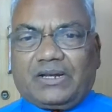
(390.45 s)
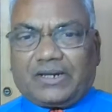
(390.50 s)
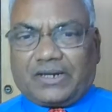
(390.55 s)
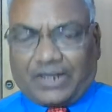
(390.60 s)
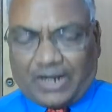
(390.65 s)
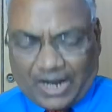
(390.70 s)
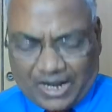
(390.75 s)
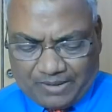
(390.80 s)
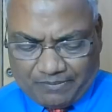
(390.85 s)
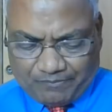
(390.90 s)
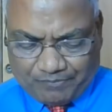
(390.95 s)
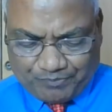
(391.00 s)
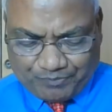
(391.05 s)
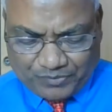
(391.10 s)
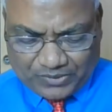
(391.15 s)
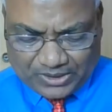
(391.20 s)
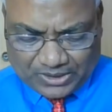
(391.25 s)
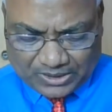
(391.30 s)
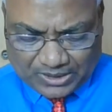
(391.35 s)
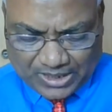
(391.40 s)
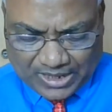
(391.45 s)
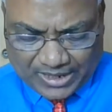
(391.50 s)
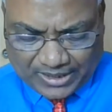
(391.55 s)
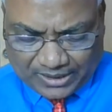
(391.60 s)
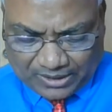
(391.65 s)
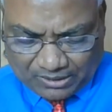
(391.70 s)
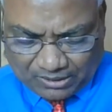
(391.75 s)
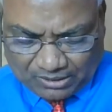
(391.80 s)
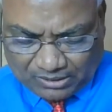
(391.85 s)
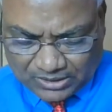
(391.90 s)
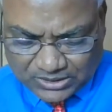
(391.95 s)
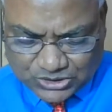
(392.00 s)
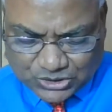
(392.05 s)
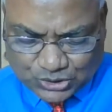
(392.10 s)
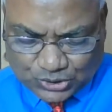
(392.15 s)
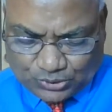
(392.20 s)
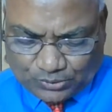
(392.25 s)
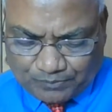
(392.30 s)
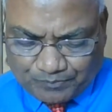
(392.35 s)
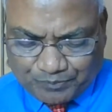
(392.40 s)
crime, and
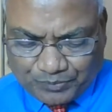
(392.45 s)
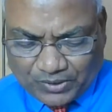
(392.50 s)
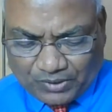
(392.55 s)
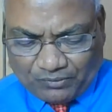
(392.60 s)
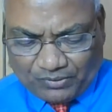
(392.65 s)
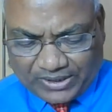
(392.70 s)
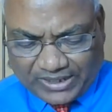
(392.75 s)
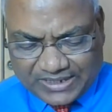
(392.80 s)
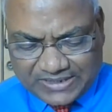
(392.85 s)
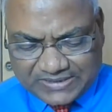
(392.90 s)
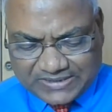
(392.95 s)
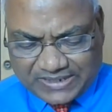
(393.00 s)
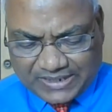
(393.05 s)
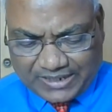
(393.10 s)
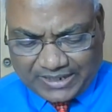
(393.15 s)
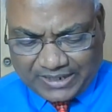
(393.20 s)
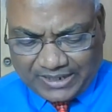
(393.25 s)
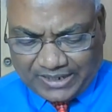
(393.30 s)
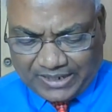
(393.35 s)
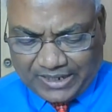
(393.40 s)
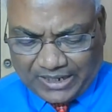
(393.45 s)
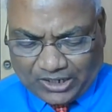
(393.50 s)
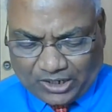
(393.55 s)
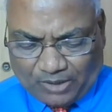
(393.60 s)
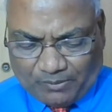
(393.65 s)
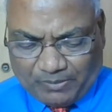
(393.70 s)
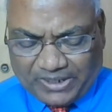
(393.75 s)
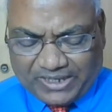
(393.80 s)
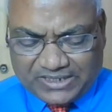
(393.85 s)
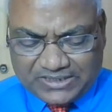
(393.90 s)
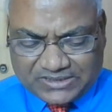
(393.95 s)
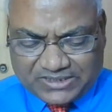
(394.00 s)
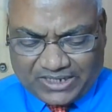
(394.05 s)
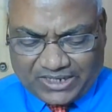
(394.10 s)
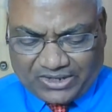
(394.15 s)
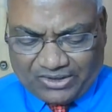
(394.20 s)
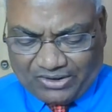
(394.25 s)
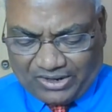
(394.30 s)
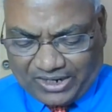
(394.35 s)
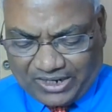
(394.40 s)
also we can say economic
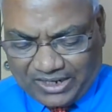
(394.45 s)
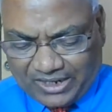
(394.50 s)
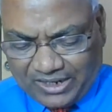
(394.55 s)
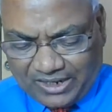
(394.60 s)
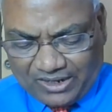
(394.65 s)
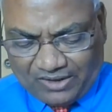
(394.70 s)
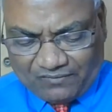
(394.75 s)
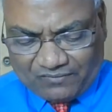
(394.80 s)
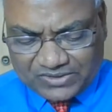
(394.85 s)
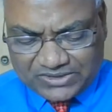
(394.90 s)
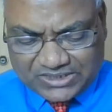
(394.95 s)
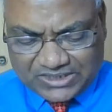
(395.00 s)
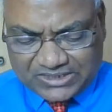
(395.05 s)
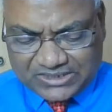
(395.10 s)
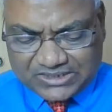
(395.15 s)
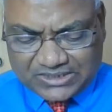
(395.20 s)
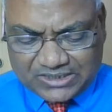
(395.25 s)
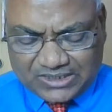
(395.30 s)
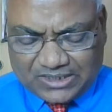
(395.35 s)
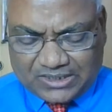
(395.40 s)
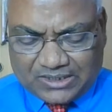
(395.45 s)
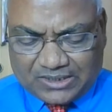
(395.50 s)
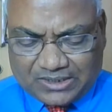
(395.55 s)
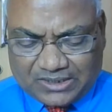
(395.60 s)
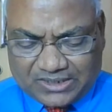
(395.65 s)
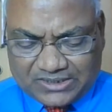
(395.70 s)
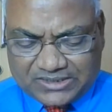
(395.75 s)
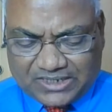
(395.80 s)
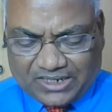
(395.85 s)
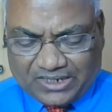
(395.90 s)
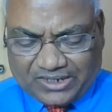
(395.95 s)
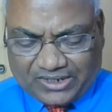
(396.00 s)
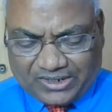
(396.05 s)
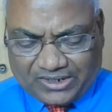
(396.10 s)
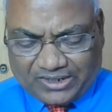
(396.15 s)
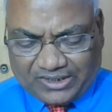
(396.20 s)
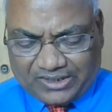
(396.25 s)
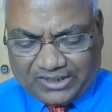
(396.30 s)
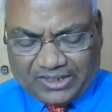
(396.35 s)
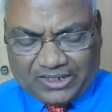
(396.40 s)
insecurity, which is resulting
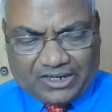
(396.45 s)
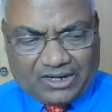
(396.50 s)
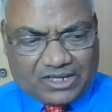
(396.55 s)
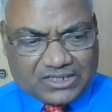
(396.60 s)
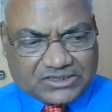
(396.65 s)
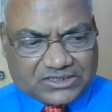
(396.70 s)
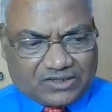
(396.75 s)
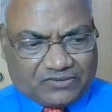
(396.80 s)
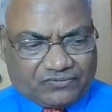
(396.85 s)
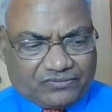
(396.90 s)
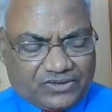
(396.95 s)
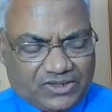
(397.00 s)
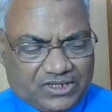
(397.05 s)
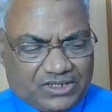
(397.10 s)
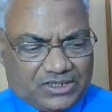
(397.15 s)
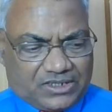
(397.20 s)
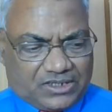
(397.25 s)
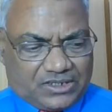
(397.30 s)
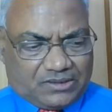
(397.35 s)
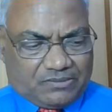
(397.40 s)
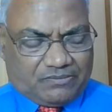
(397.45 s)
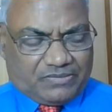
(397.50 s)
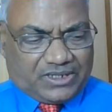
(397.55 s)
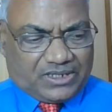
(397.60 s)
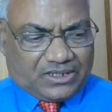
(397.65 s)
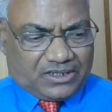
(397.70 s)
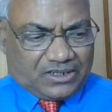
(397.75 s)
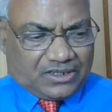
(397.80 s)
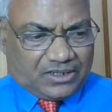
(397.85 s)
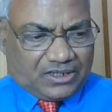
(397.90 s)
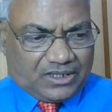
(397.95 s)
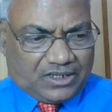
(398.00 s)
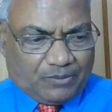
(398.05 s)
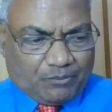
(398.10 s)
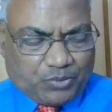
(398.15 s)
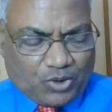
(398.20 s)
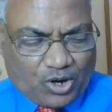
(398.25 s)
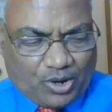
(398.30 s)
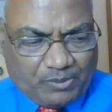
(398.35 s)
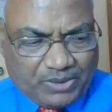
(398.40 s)
in the loss of
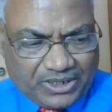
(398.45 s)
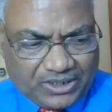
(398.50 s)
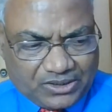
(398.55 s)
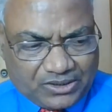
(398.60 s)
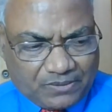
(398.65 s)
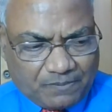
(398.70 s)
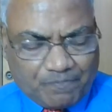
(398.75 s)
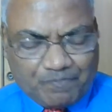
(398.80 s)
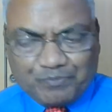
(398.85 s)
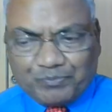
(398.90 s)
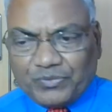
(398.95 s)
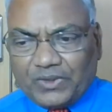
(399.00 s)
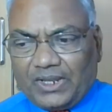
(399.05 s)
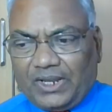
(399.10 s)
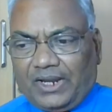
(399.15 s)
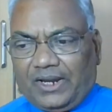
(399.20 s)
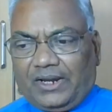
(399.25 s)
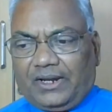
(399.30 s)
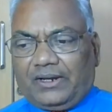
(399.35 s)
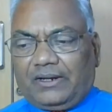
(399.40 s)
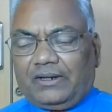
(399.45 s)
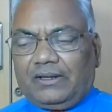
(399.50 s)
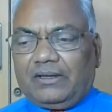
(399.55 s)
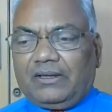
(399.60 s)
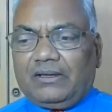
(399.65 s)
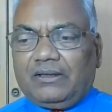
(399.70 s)
employment, and